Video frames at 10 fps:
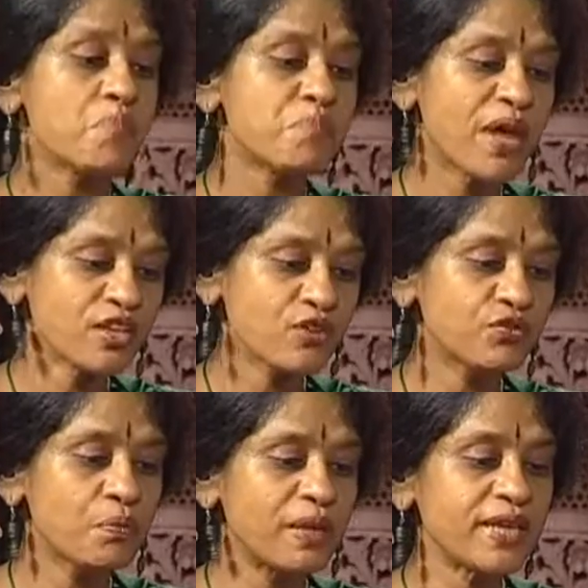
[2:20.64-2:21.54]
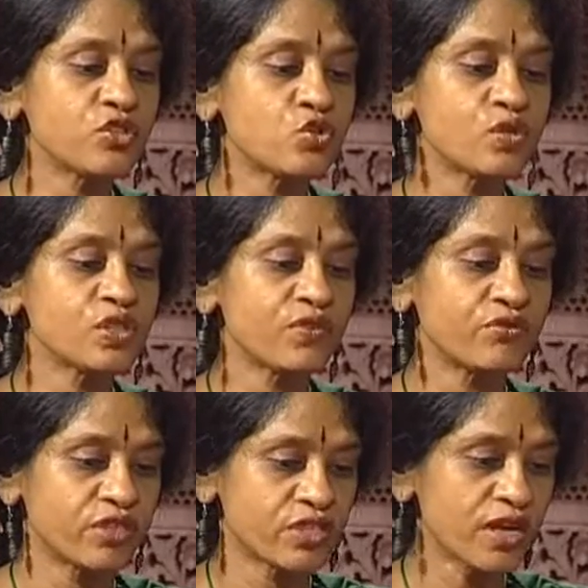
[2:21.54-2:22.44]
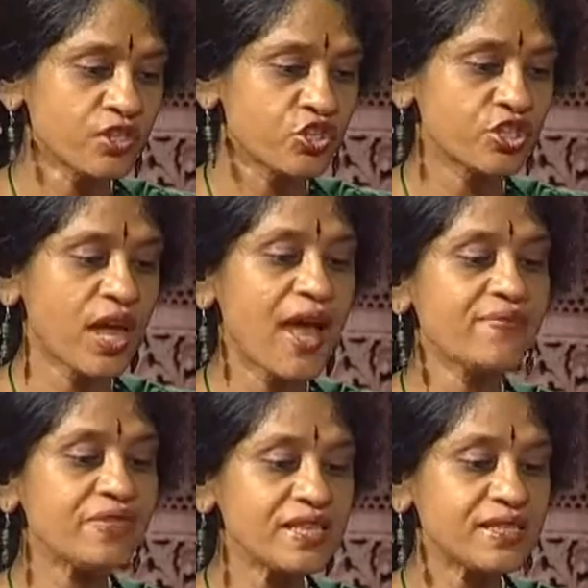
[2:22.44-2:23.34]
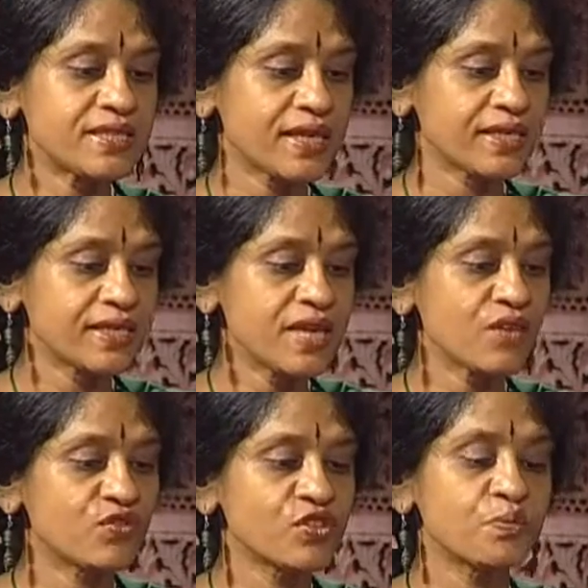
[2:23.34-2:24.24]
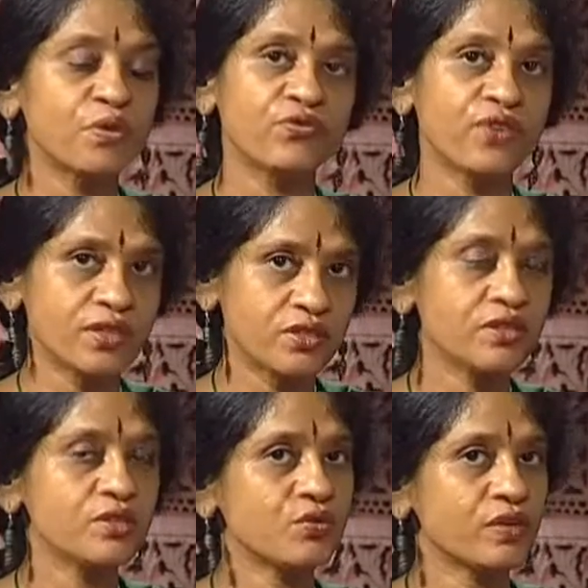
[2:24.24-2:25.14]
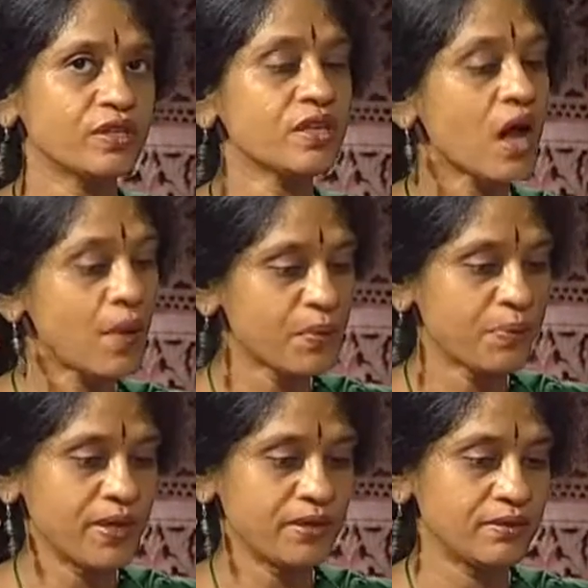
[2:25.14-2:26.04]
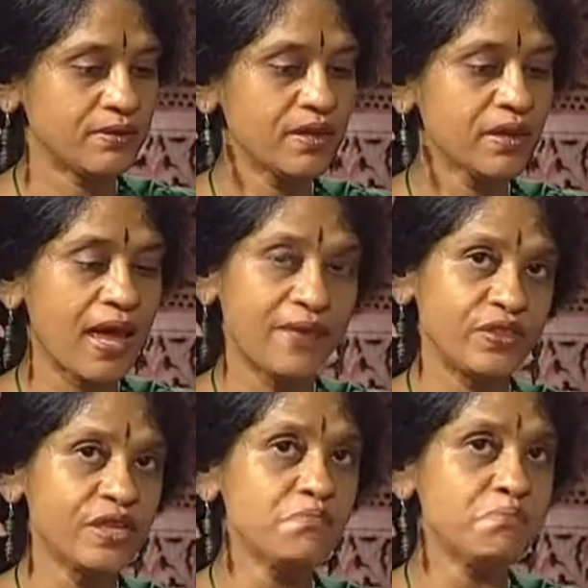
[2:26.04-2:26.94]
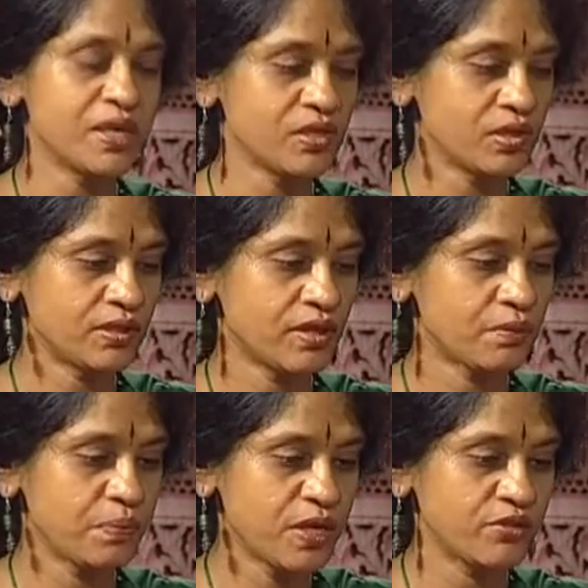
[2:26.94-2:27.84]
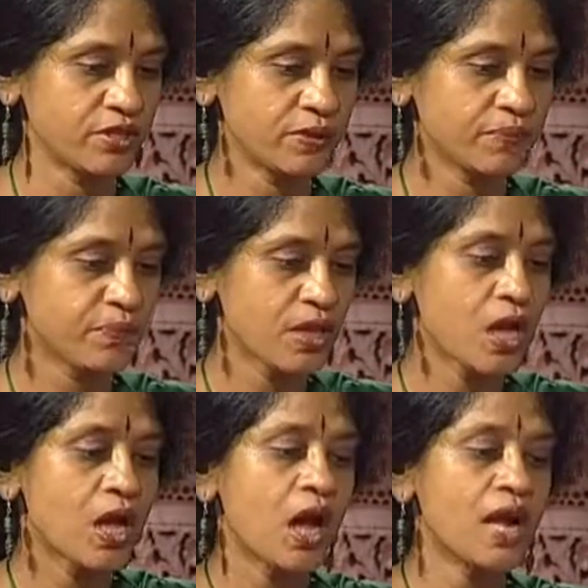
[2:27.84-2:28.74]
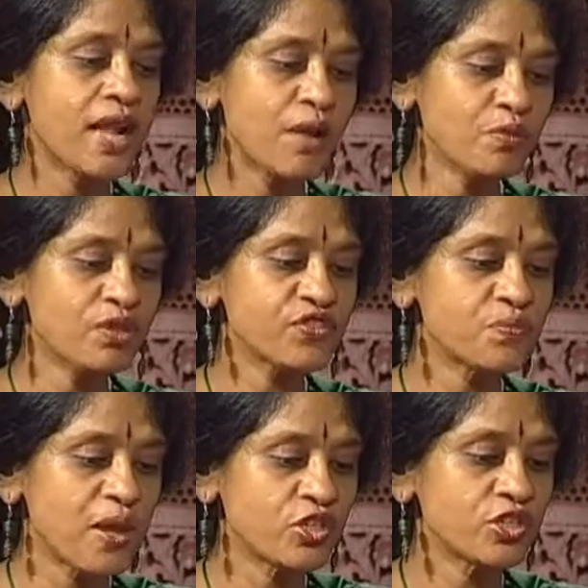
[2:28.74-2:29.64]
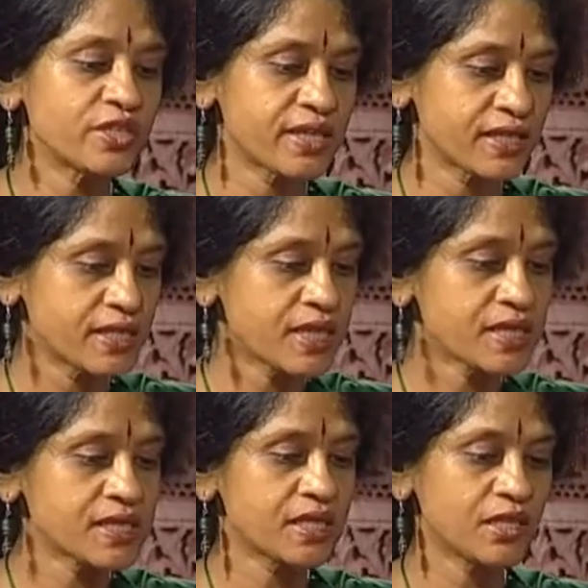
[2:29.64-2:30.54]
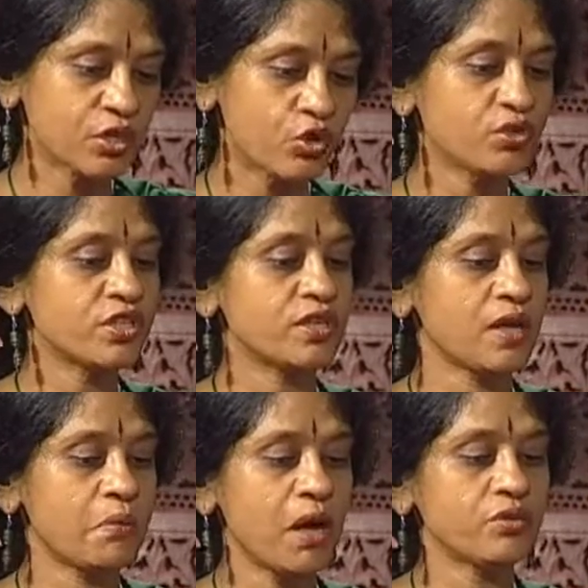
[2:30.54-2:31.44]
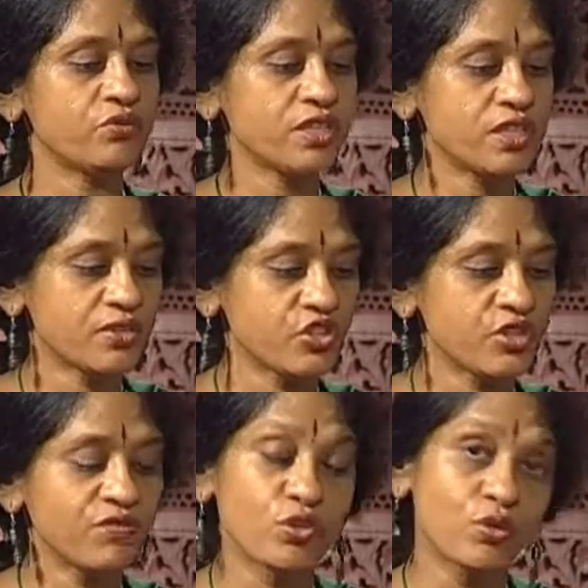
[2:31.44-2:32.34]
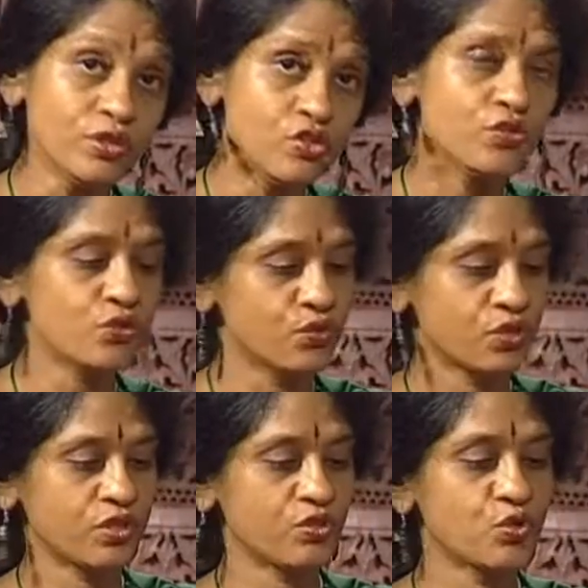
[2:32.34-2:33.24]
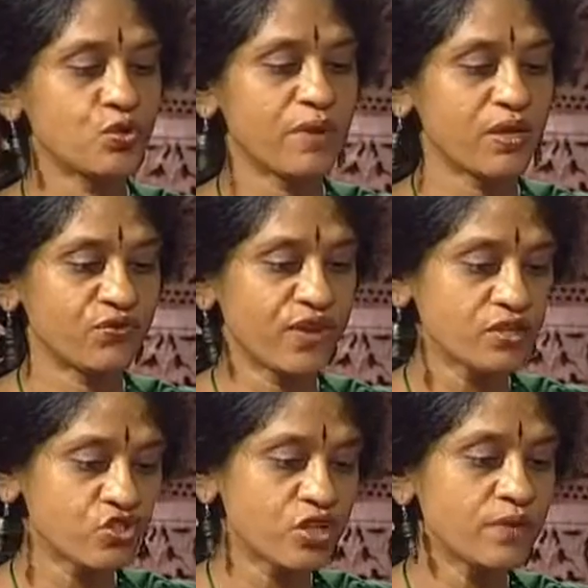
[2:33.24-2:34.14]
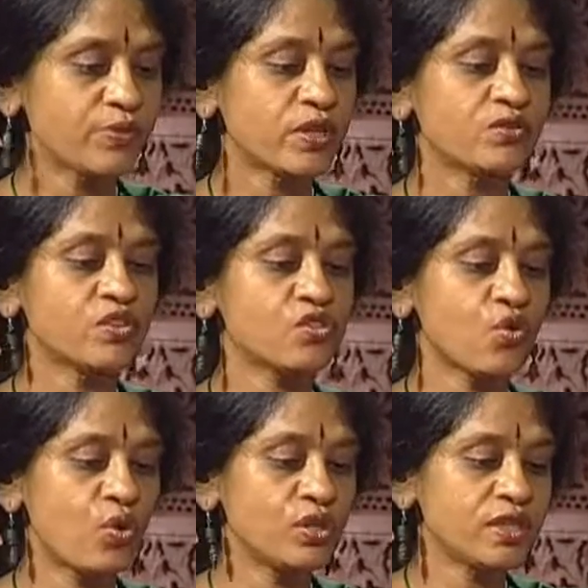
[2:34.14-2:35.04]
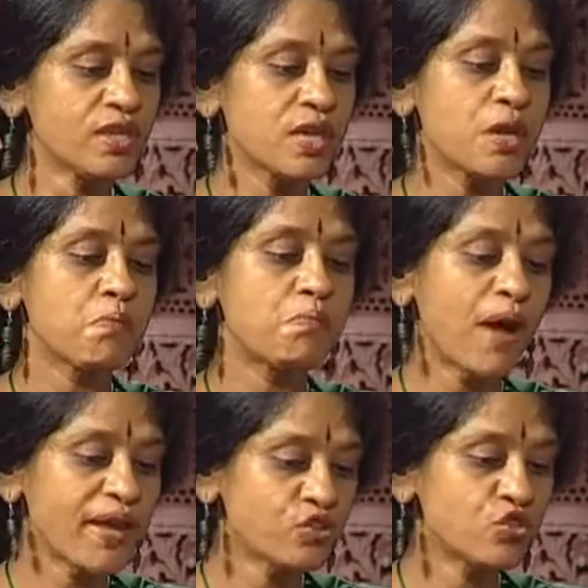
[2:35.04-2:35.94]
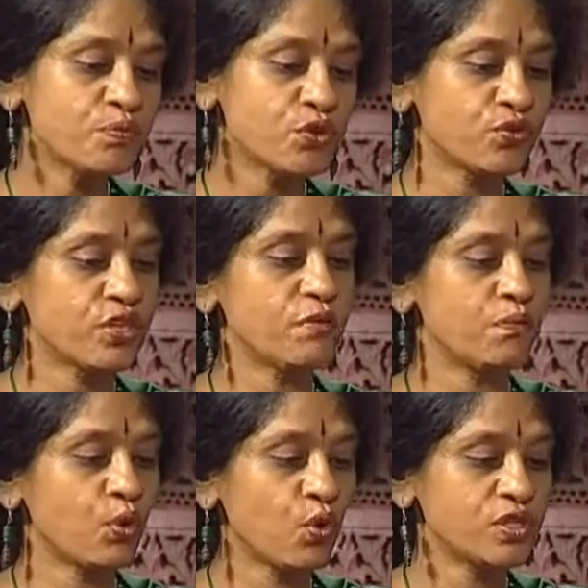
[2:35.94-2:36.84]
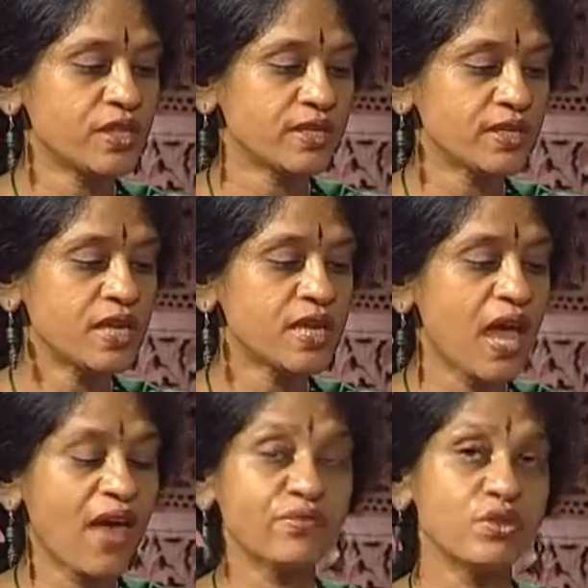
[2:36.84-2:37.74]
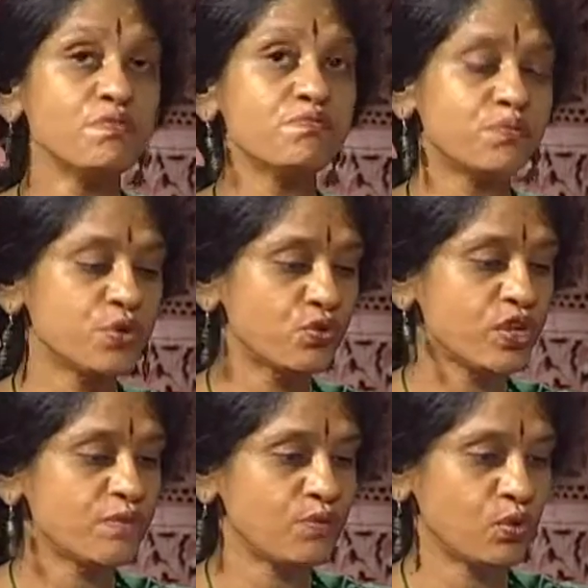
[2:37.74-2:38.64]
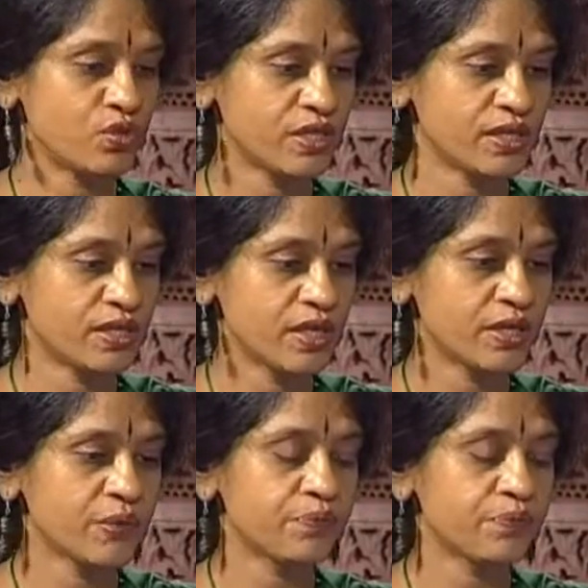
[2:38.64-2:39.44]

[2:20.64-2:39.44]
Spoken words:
Many of the blade tools were retouched, and this technique was perfected during the Upper Paleolithic and the Mesolithic period. A number of special techniques included among retouching were also used in tool manufacture. This is called the microburine blow technique and the burine blow technique.